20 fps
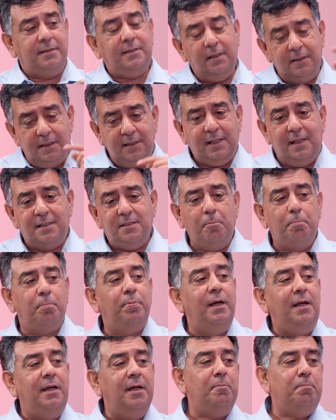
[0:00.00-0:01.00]
Sergius, that's a
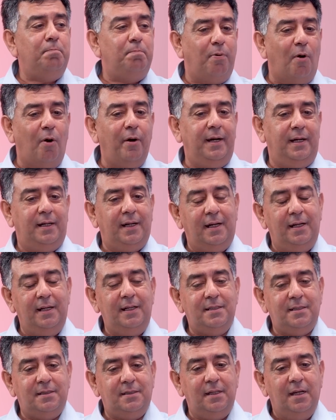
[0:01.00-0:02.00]
brilliant point. And
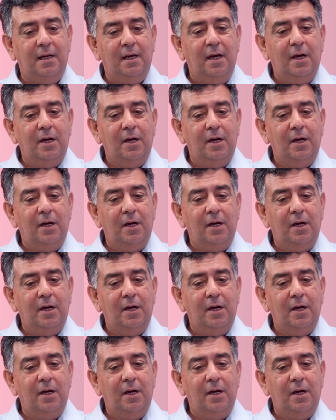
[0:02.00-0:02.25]
it's